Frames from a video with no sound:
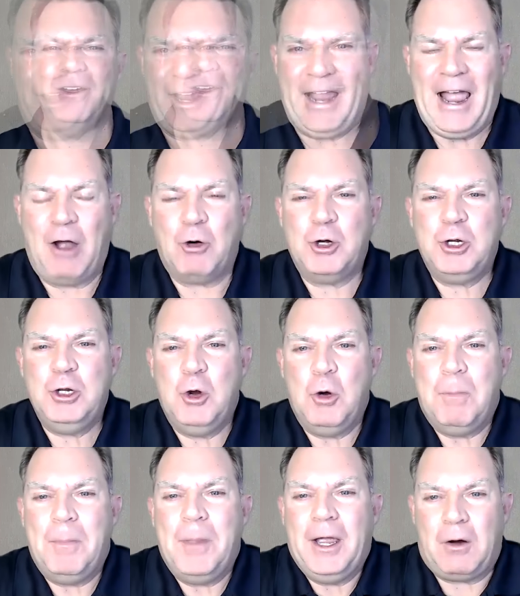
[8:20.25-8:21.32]
And like, how do
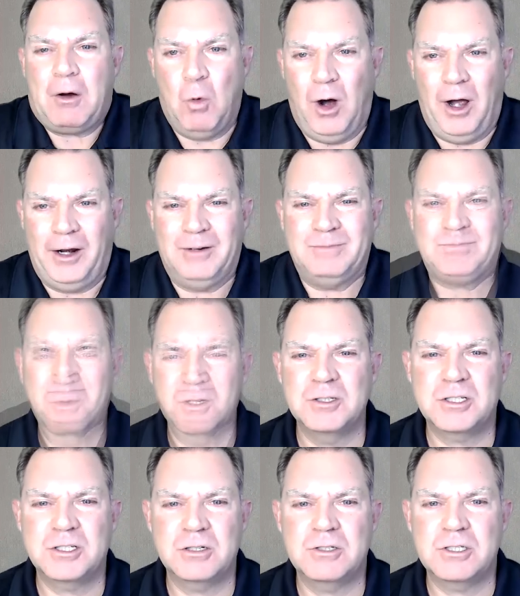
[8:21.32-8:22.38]
you pick one
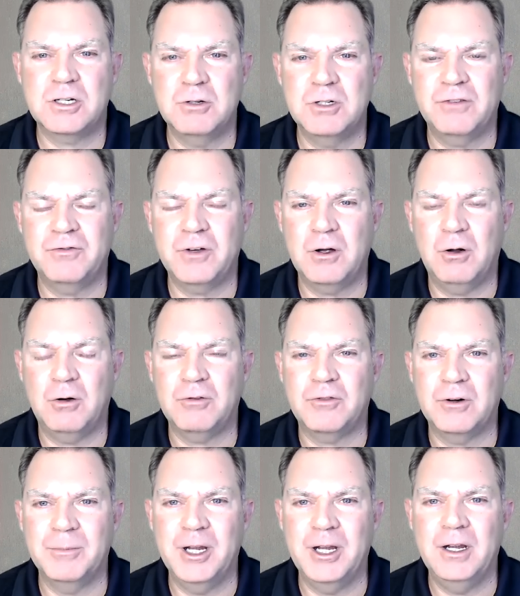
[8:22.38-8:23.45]
was so difficult
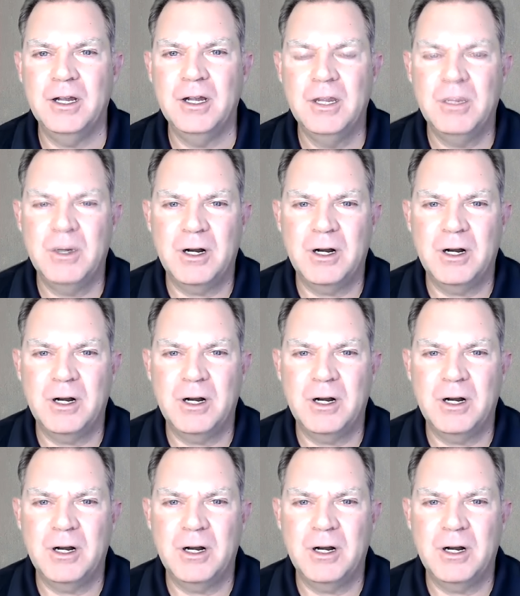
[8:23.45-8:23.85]
for me.